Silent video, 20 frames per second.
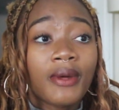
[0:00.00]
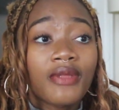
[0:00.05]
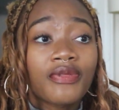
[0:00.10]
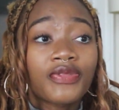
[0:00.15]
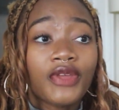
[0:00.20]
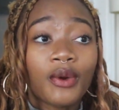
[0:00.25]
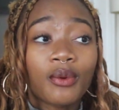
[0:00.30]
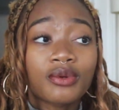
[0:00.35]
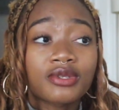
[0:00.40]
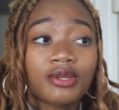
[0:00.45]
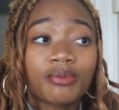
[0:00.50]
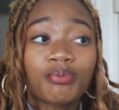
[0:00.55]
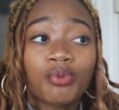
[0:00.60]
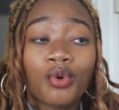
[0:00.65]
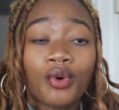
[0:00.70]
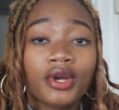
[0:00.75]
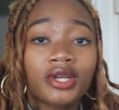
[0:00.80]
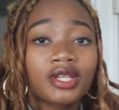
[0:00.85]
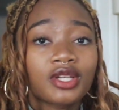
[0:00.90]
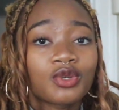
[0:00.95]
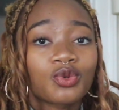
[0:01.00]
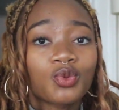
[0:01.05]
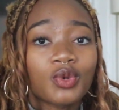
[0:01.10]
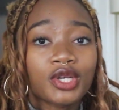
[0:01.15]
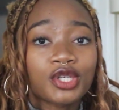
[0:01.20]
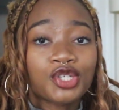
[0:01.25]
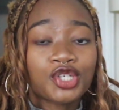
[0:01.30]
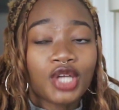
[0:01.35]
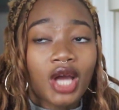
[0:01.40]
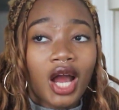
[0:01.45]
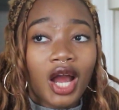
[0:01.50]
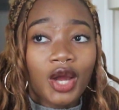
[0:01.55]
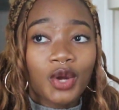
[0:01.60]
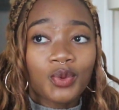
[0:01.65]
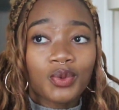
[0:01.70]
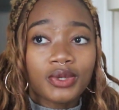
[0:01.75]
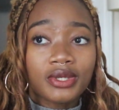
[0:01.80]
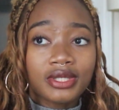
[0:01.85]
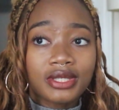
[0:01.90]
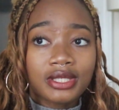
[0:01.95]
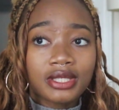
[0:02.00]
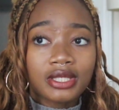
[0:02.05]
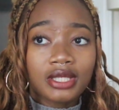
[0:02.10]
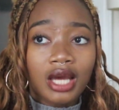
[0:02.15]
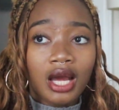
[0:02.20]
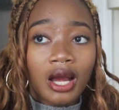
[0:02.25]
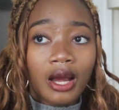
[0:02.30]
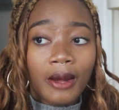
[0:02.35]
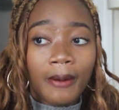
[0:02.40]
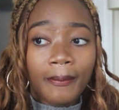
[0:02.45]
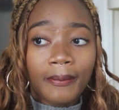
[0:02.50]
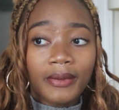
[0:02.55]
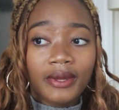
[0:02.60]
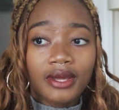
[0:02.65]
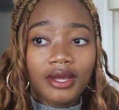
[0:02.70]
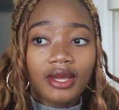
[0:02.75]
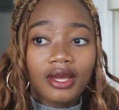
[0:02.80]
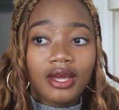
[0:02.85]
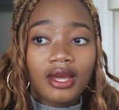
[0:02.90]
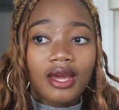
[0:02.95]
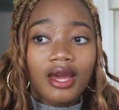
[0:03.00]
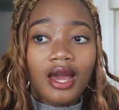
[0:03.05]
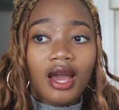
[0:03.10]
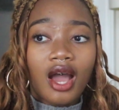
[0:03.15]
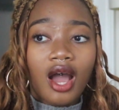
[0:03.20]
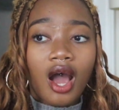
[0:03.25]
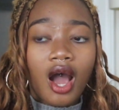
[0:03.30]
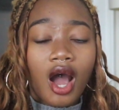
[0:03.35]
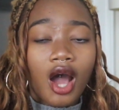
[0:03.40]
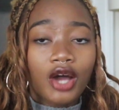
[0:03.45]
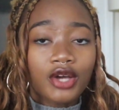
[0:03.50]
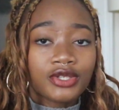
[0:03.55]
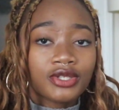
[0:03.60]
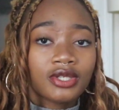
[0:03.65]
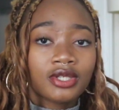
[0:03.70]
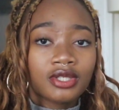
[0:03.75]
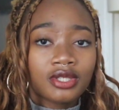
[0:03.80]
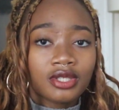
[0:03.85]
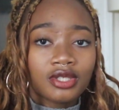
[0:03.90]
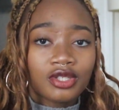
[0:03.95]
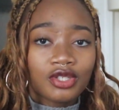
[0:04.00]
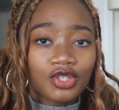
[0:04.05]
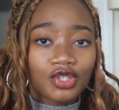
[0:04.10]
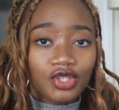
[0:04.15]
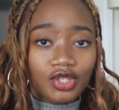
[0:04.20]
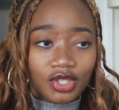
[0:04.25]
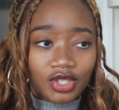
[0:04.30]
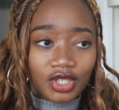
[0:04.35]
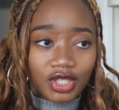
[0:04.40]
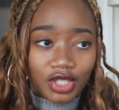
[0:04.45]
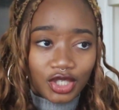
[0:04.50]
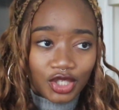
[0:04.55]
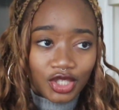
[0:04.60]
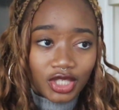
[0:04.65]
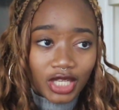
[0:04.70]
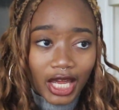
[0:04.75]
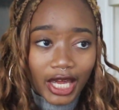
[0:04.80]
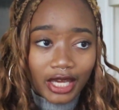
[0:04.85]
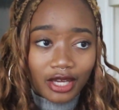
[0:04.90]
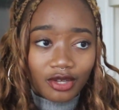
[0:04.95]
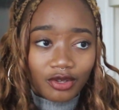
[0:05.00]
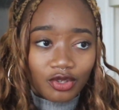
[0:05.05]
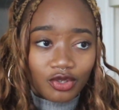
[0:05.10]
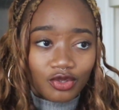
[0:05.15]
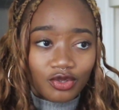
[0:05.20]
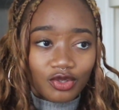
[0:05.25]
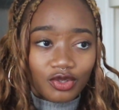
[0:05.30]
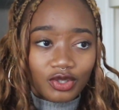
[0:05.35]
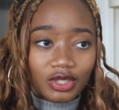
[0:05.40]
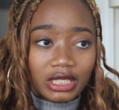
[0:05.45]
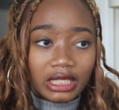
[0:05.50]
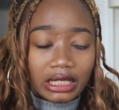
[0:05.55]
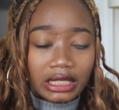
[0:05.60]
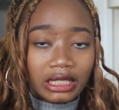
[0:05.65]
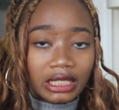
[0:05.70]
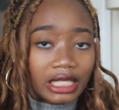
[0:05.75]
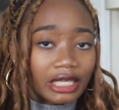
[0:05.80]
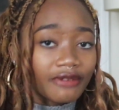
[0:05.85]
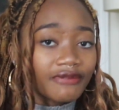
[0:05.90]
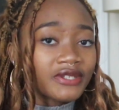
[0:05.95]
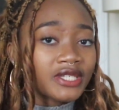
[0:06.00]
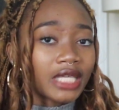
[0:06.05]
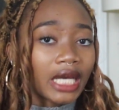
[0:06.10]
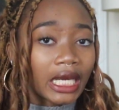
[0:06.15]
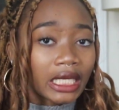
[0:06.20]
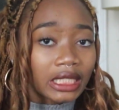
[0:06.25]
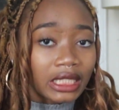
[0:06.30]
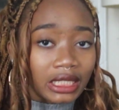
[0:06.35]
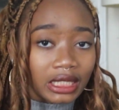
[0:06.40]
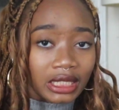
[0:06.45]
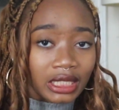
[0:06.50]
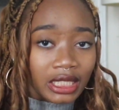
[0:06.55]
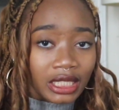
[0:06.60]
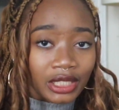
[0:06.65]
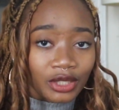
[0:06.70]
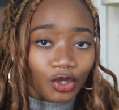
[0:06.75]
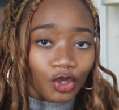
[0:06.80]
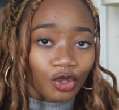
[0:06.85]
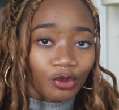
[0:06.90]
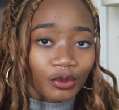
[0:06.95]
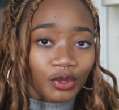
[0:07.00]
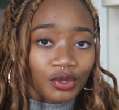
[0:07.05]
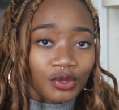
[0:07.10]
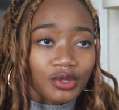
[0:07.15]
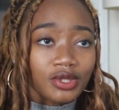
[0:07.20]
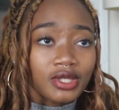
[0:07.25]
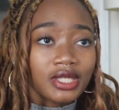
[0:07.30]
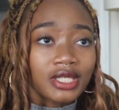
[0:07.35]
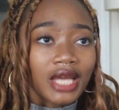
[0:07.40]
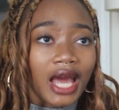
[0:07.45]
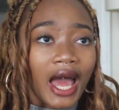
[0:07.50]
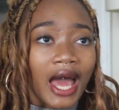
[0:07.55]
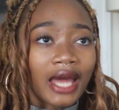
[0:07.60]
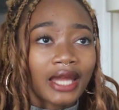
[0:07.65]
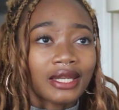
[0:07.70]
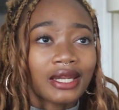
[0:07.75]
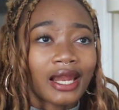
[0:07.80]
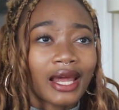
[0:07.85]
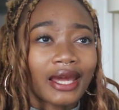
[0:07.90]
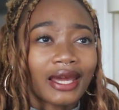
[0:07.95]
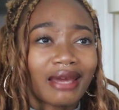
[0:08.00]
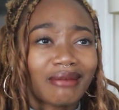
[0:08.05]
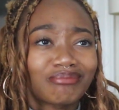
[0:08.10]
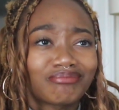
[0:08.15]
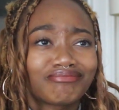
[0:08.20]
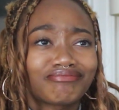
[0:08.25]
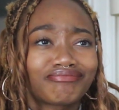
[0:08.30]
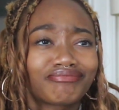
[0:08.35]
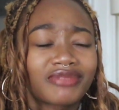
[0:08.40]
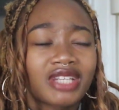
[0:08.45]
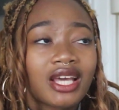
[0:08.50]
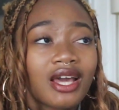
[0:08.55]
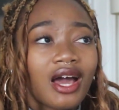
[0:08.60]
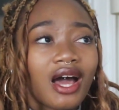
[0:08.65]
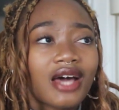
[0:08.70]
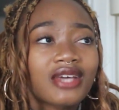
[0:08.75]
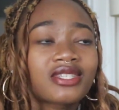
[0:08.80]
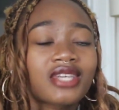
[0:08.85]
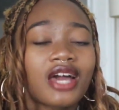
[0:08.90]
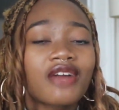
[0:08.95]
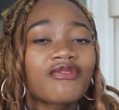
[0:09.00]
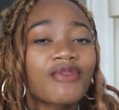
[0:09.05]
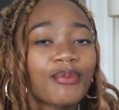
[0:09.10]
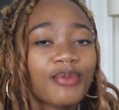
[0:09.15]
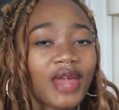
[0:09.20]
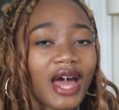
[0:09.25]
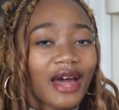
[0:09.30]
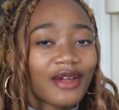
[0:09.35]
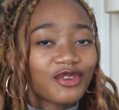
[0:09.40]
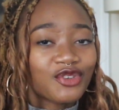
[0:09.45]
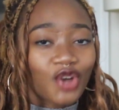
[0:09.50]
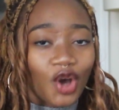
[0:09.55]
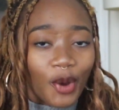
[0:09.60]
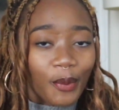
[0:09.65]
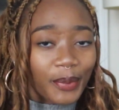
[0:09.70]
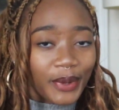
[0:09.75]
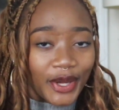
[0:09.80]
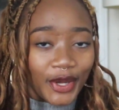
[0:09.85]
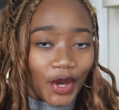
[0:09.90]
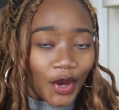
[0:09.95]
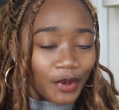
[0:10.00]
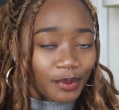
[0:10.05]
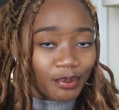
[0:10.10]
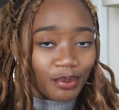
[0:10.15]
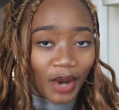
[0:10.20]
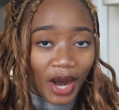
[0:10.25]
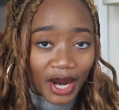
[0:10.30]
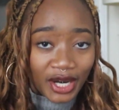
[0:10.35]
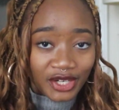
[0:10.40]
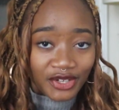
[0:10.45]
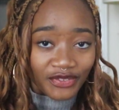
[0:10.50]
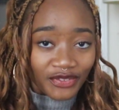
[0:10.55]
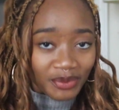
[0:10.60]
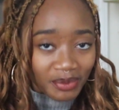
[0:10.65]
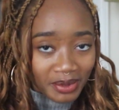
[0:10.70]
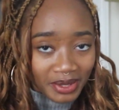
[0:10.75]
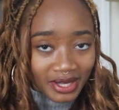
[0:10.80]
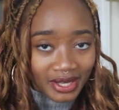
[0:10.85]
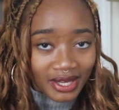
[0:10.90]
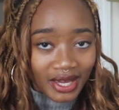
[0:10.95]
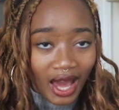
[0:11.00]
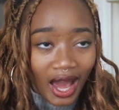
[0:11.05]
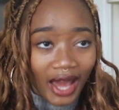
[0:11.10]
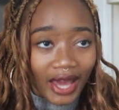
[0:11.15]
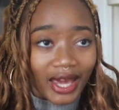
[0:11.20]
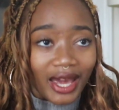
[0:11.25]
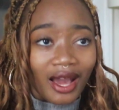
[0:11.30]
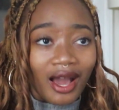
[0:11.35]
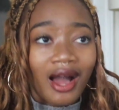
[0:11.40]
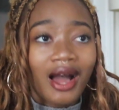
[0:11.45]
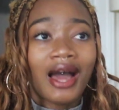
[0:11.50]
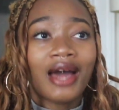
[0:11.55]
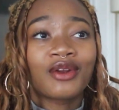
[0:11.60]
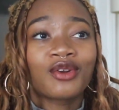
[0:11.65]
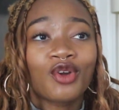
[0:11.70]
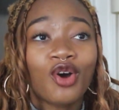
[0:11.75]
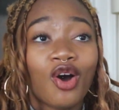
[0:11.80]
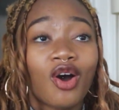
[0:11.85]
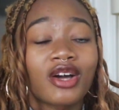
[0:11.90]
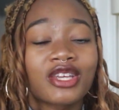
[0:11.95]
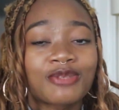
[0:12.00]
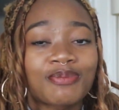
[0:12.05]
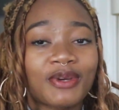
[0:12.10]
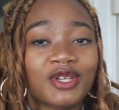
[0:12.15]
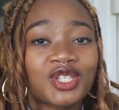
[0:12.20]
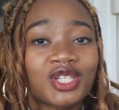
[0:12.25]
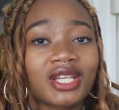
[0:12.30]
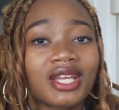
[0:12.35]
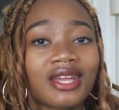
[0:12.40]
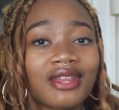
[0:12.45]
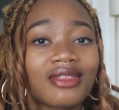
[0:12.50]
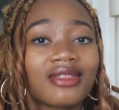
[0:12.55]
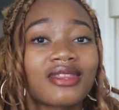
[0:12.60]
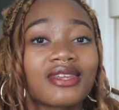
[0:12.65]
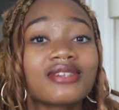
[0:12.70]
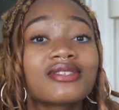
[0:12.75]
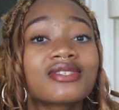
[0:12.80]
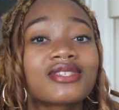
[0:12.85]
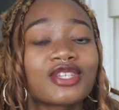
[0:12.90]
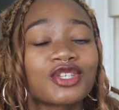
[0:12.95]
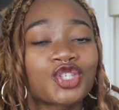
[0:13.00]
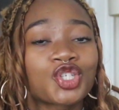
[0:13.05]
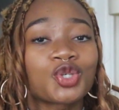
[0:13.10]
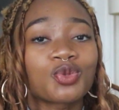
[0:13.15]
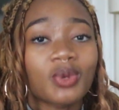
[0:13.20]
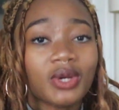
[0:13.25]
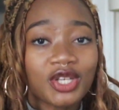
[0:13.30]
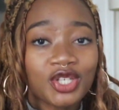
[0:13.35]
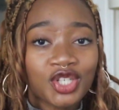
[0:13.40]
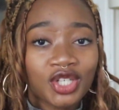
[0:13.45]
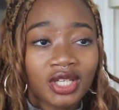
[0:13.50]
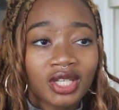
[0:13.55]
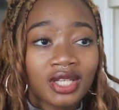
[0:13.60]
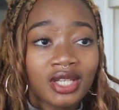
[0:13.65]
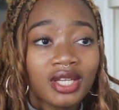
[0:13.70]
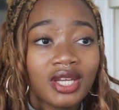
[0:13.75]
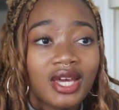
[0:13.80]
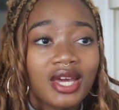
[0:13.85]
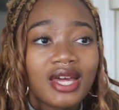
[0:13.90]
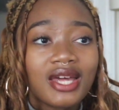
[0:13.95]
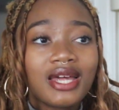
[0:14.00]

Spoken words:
there was a point in which I was asked to like leave silently almost, and like aside from that not being on brand for me, I cannot, especially in this situation,